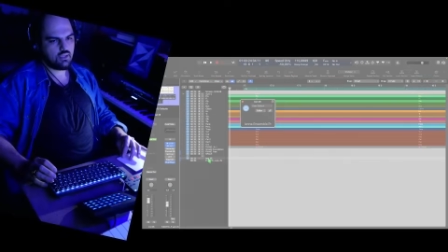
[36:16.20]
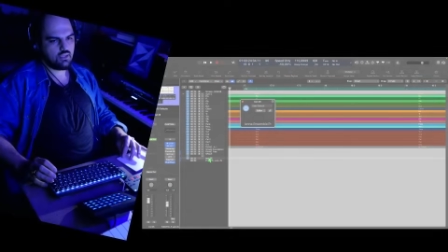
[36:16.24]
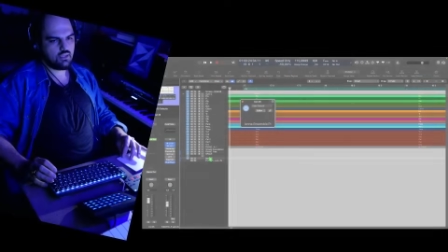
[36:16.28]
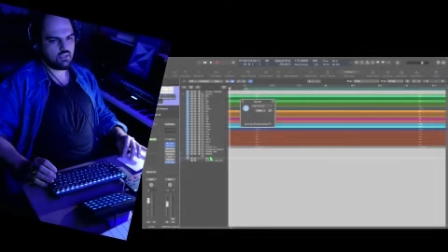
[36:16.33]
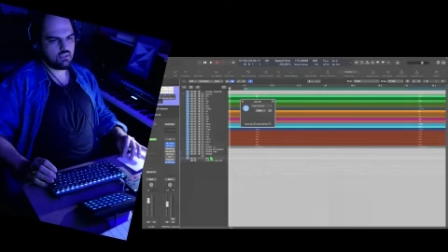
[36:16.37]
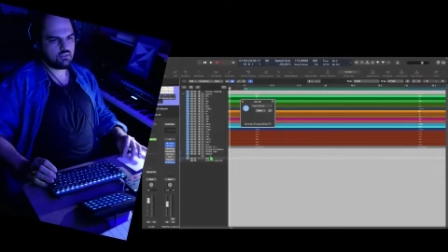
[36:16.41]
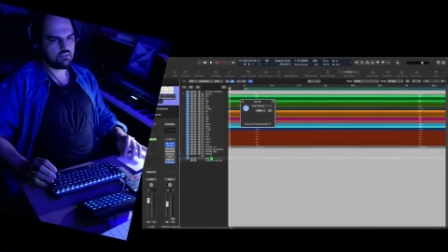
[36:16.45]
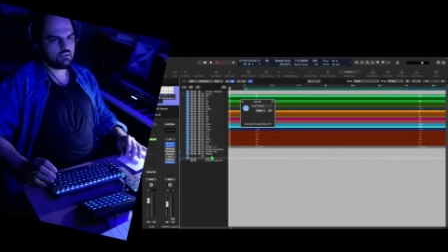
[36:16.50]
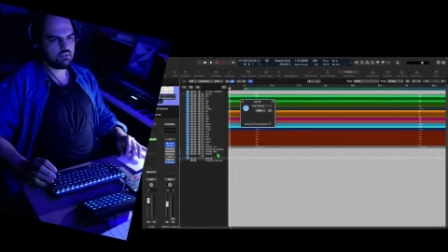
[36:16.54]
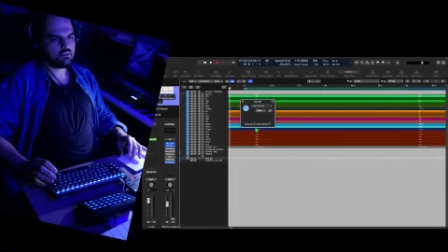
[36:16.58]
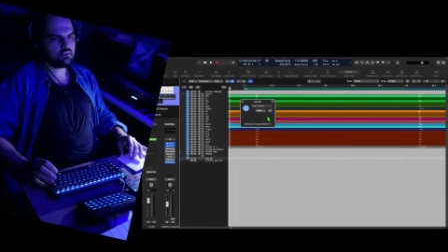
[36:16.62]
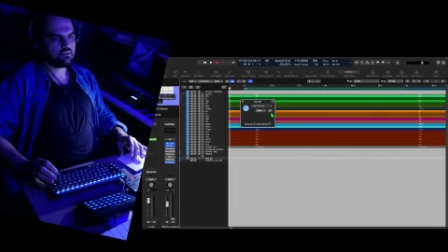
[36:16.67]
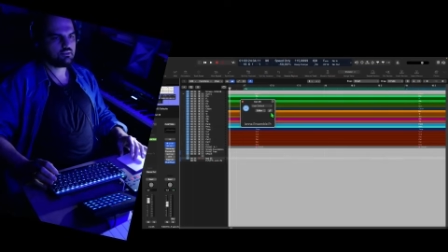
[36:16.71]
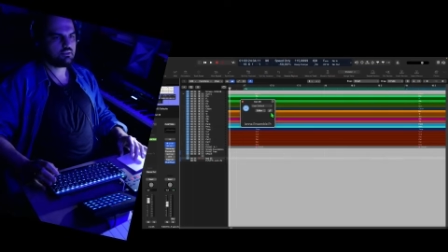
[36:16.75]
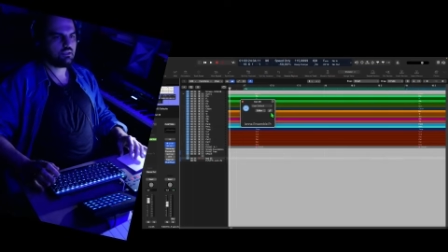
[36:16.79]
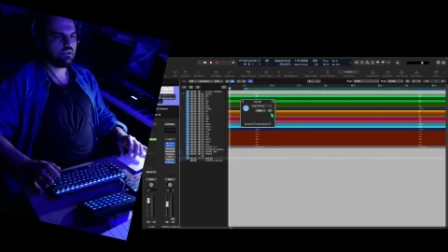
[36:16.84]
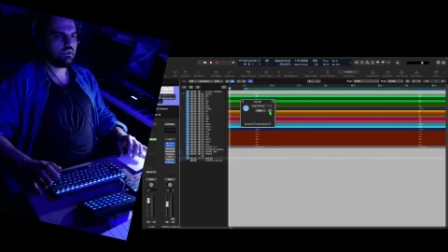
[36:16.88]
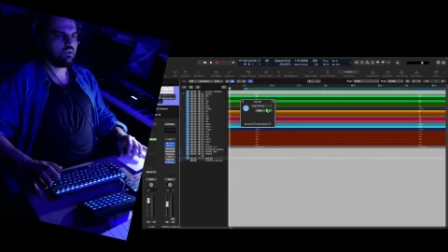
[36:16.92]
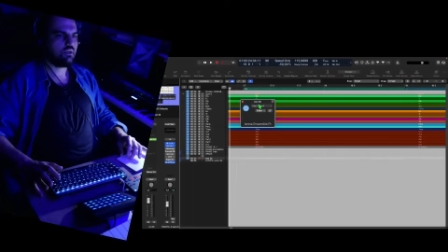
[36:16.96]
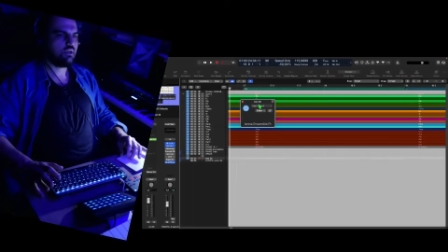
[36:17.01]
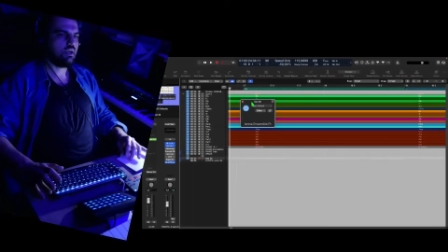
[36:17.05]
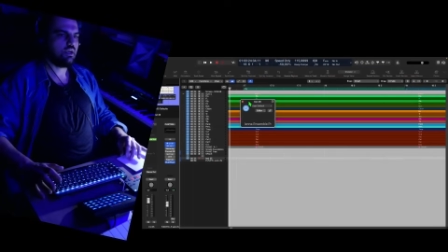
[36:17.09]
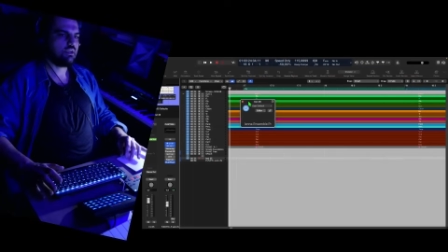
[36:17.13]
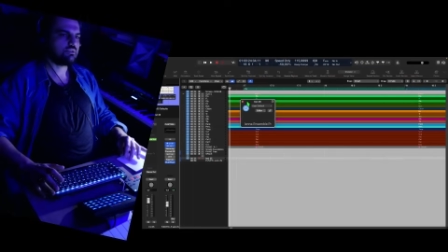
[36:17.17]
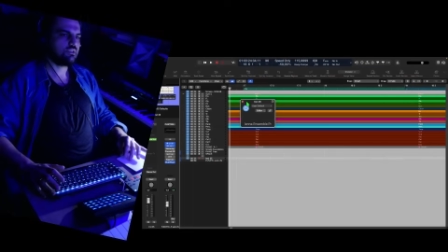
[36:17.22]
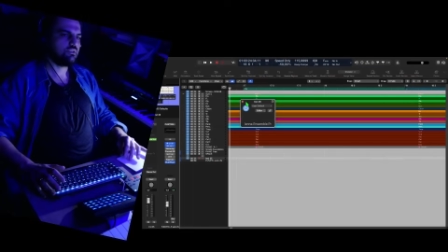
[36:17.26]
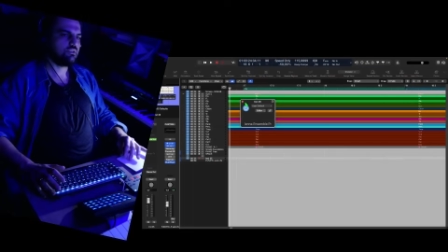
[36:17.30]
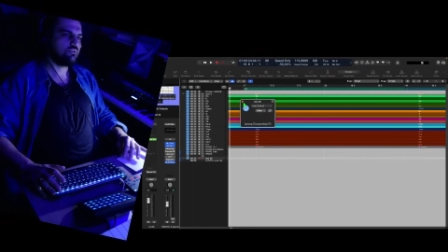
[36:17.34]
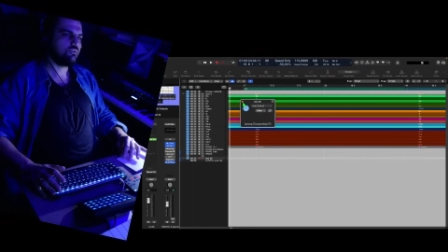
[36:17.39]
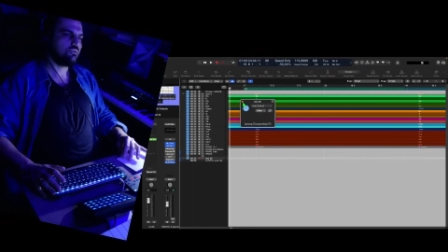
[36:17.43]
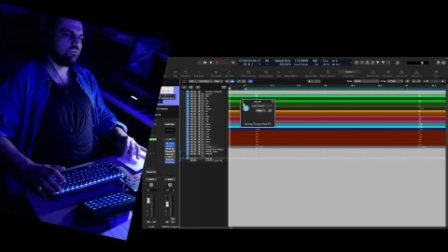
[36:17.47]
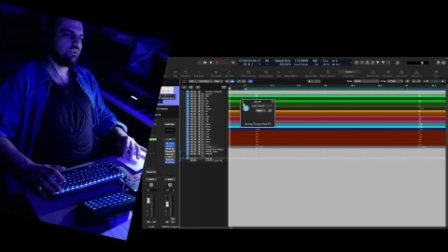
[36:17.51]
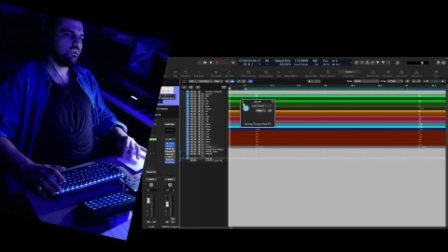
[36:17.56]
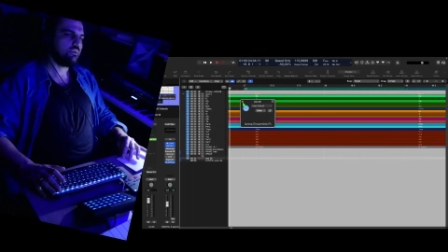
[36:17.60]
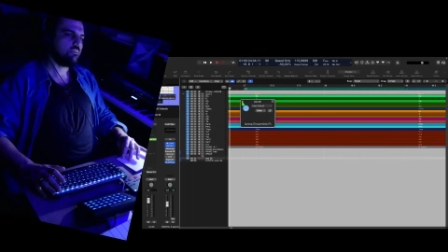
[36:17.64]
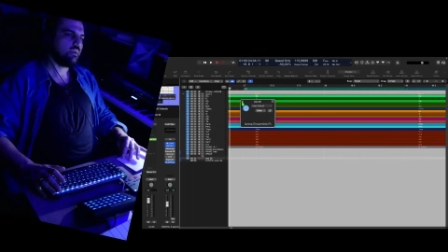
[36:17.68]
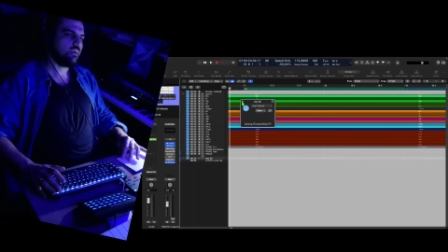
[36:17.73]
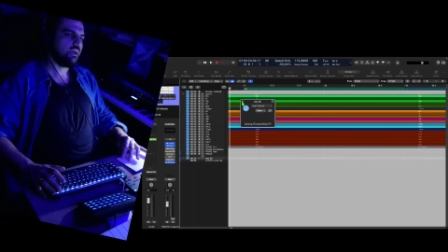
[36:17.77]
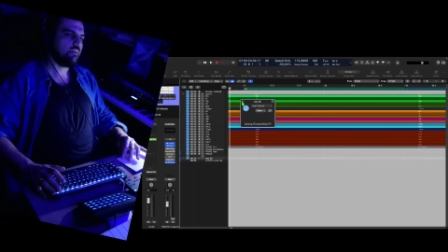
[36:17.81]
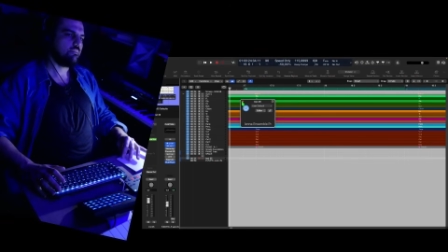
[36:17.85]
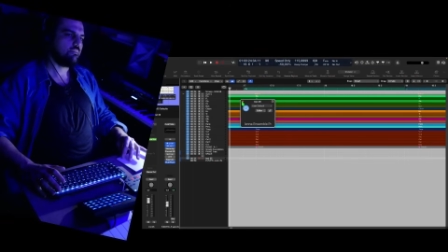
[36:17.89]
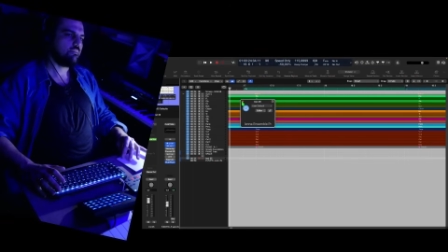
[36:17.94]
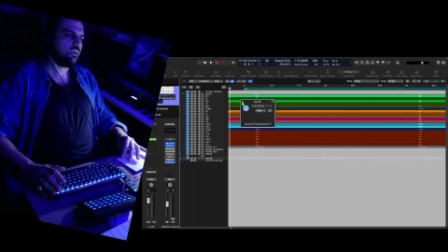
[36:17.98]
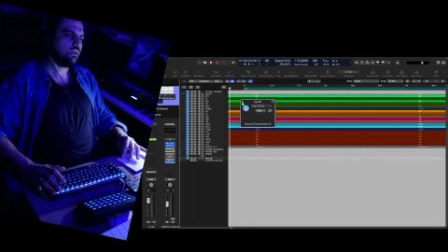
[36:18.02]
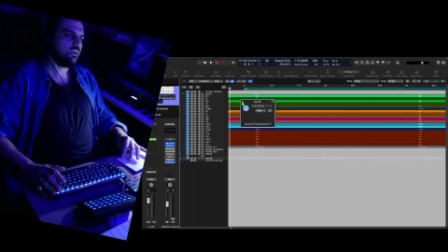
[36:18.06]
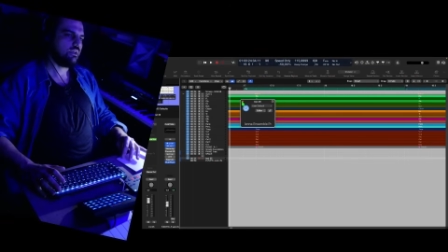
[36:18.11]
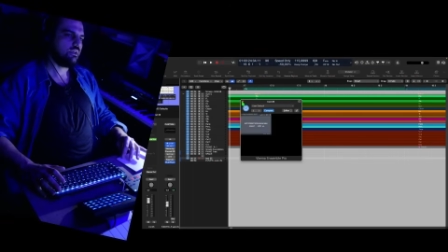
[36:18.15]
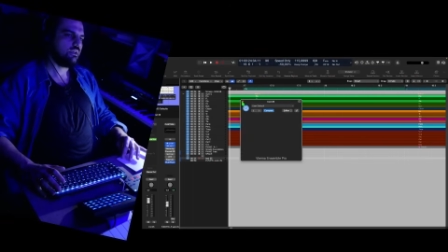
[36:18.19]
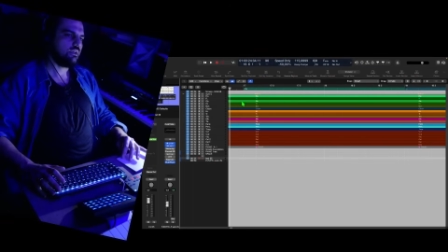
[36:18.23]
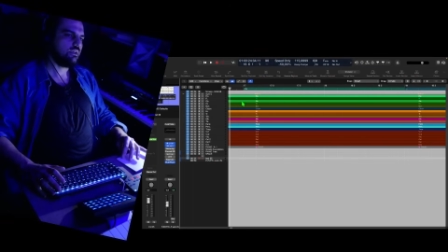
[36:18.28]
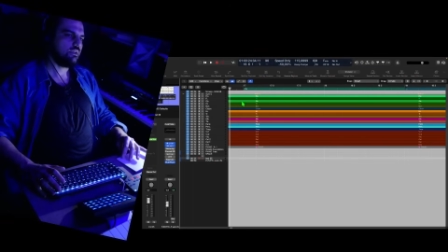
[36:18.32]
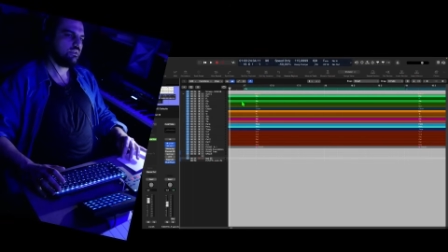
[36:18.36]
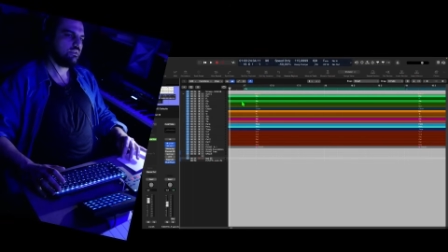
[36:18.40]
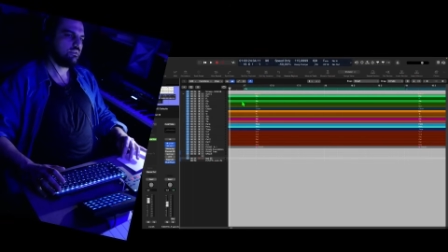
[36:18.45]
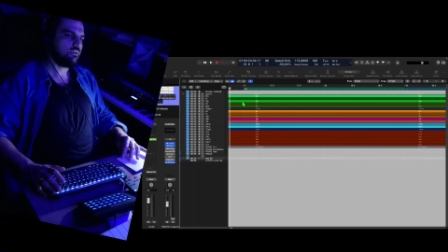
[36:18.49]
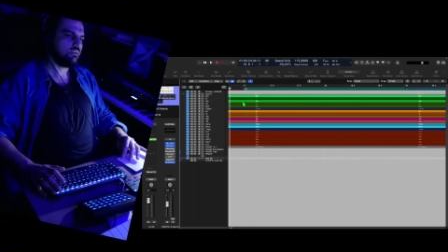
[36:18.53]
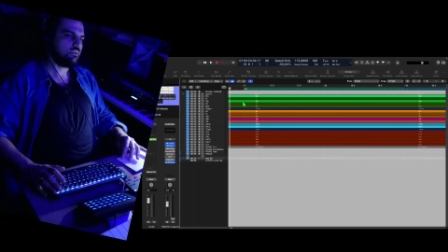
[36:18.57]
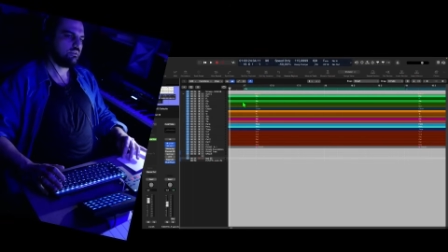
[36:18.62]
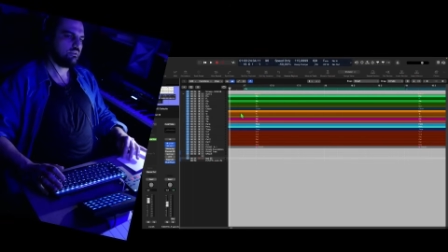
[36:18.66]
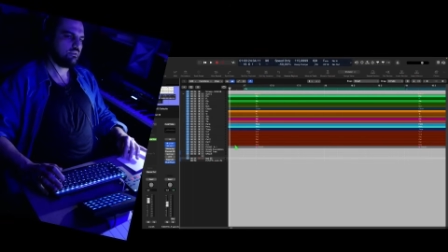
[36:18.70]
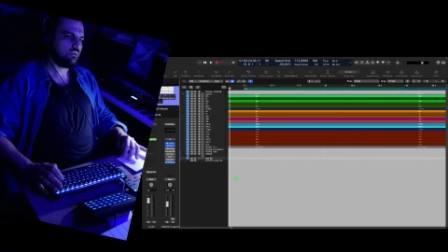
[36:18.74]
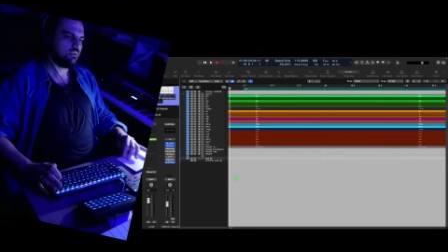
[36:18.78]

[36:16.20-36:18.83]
this is as I do in my main